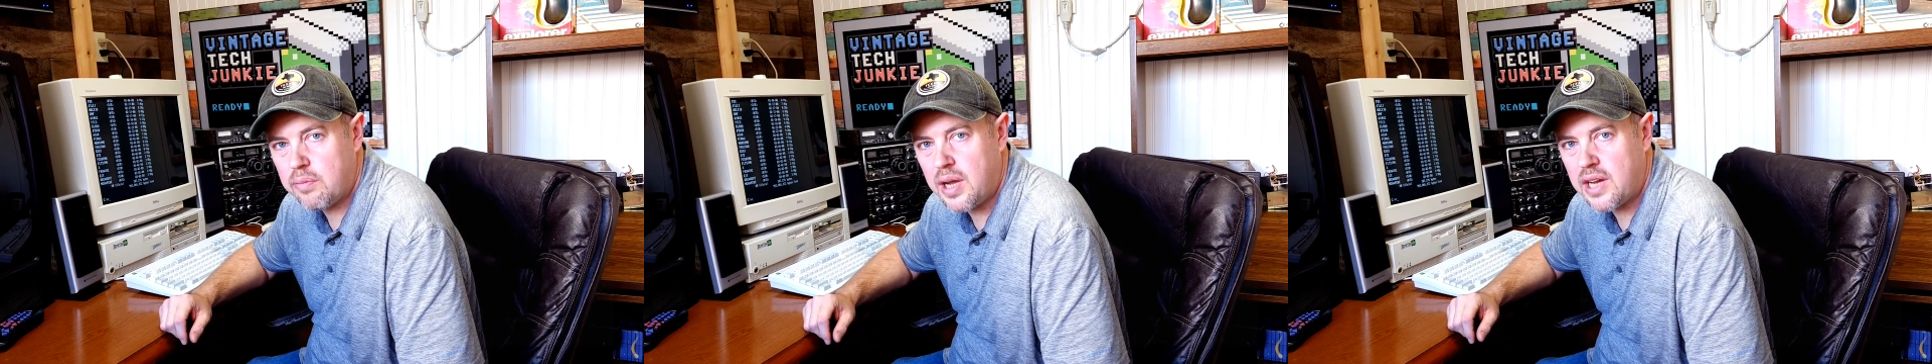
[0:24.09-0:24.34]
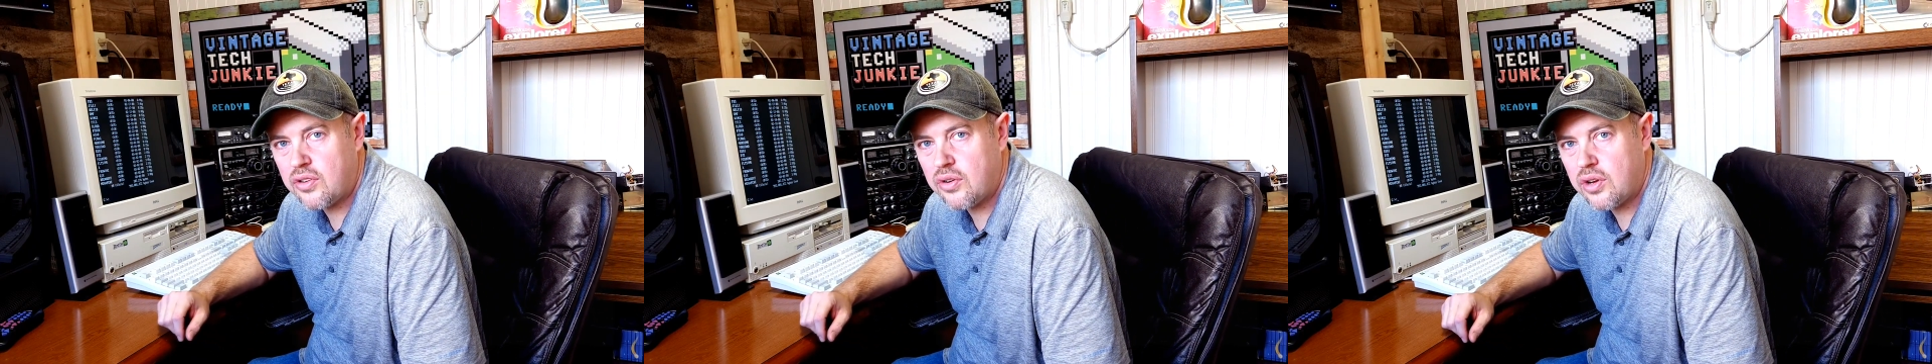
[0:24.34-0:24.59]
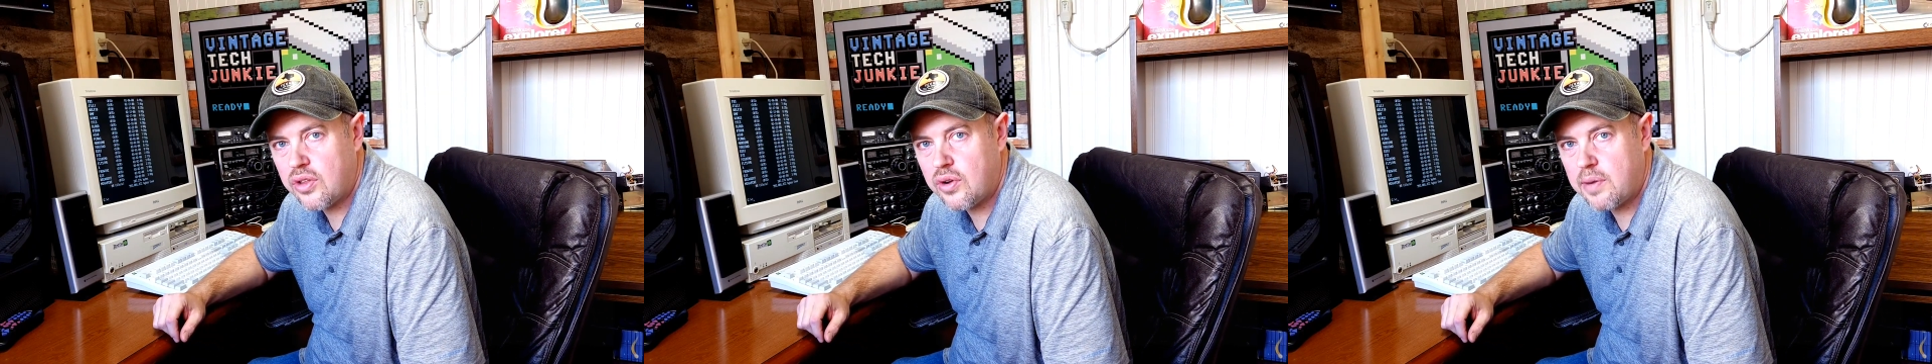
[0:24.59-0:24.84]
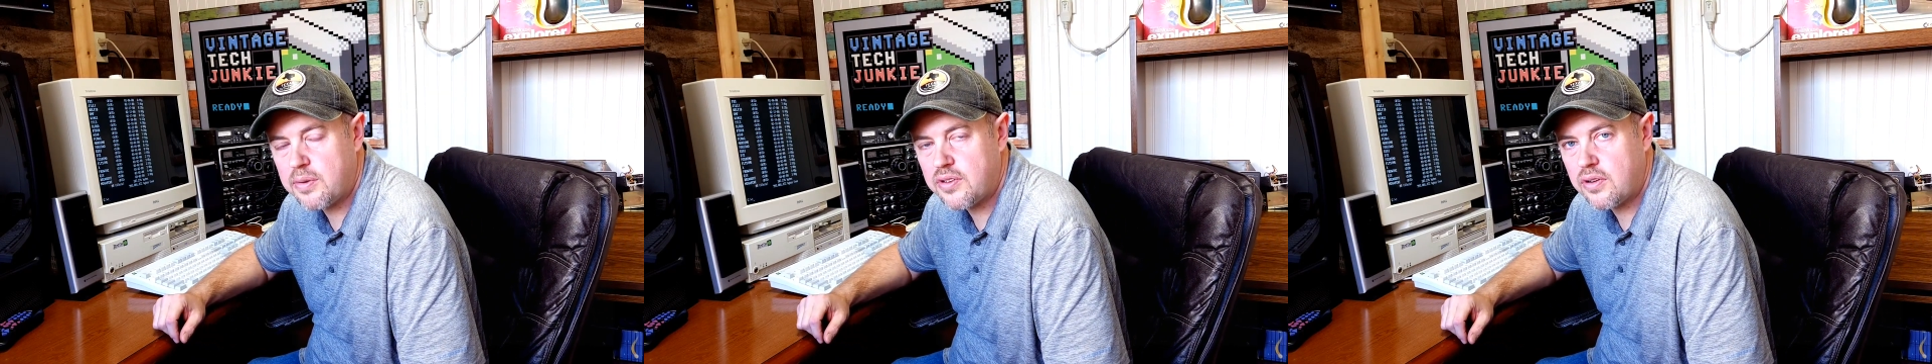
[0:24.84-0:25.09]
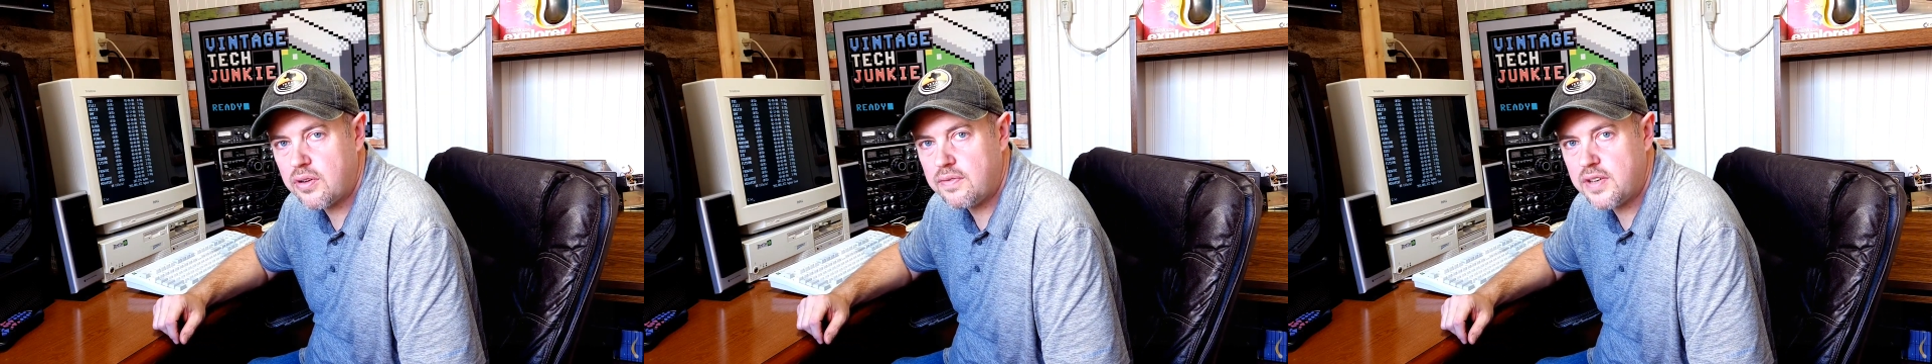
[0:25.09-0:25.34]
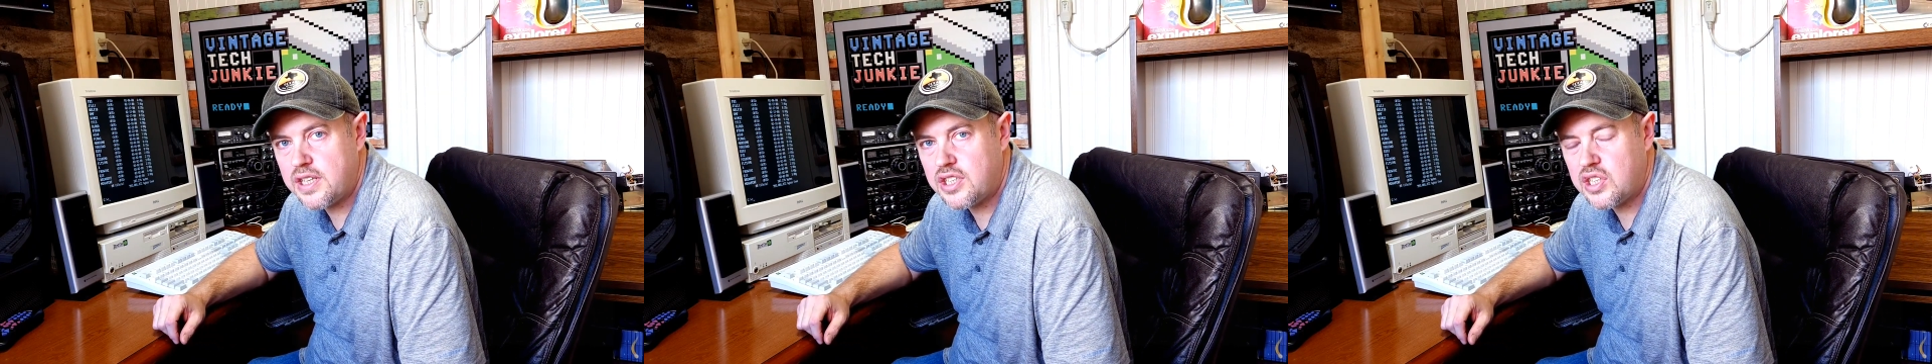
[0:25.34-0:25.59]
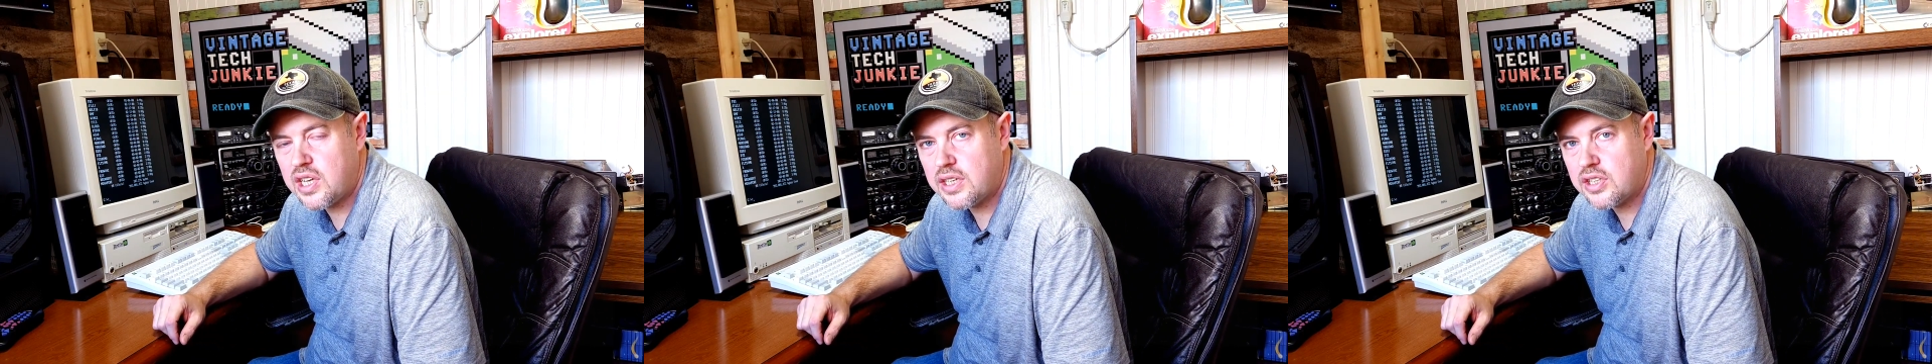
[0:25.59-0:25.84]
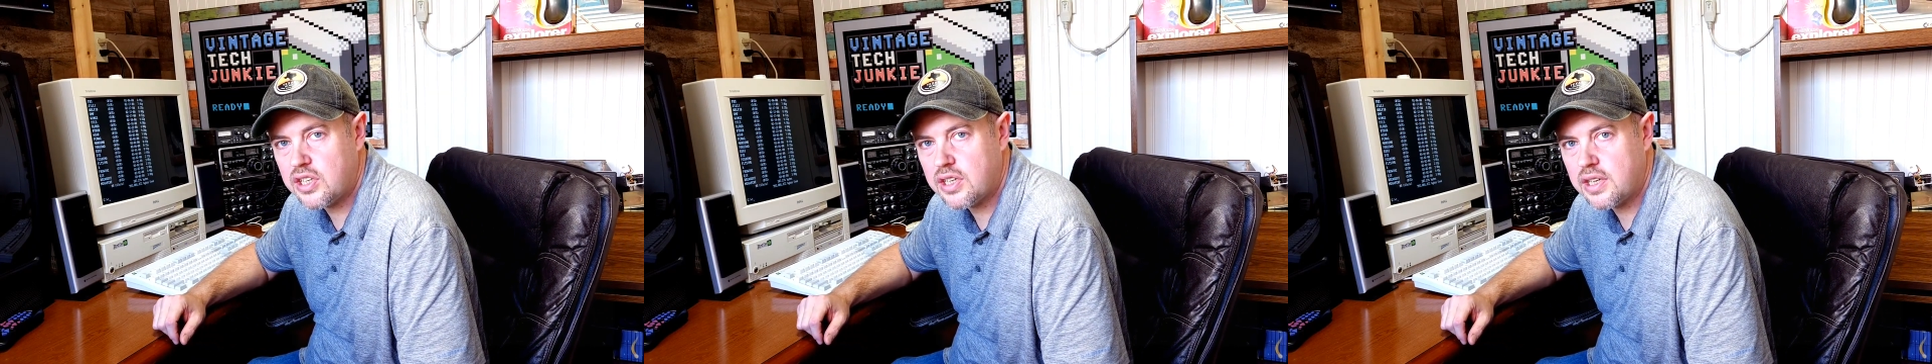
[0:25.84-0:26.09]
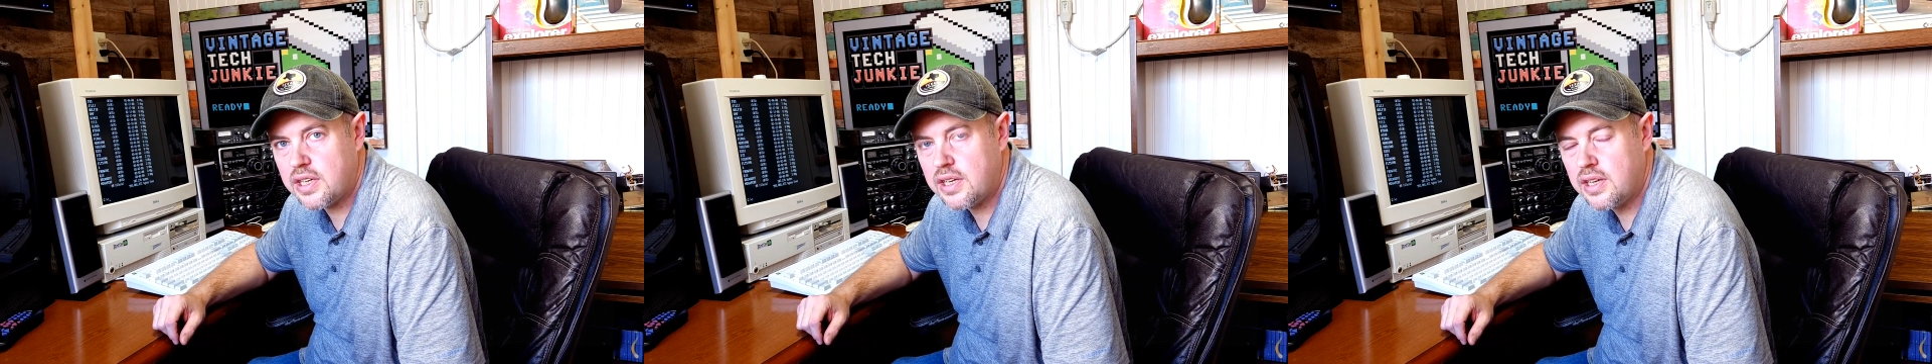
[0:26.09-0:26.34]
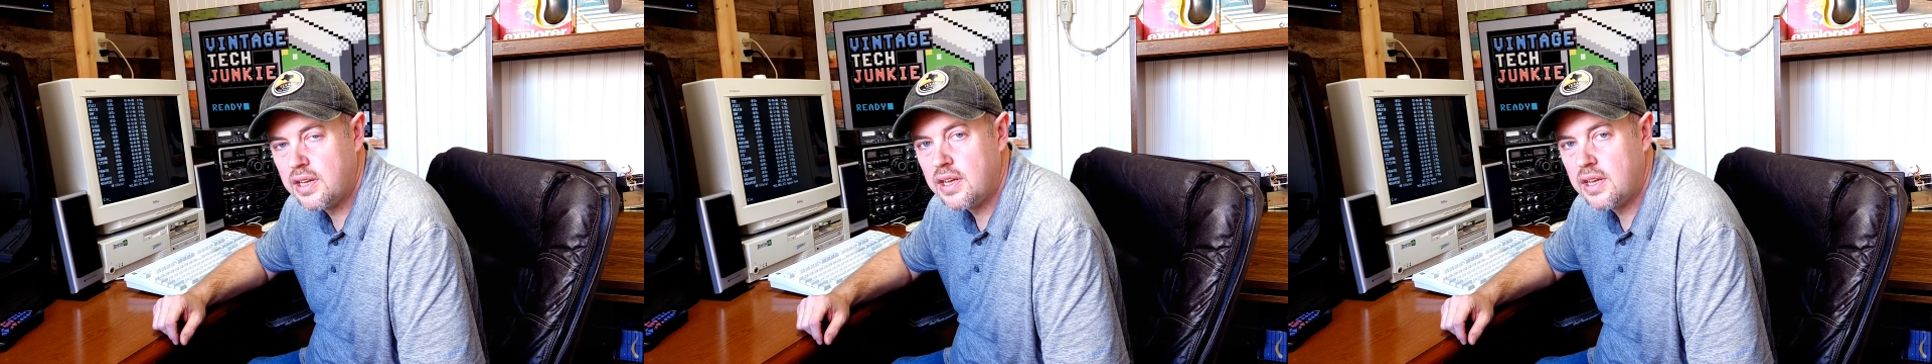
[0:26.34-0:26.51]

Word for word: back to another episode of Vintage Tech Junkie.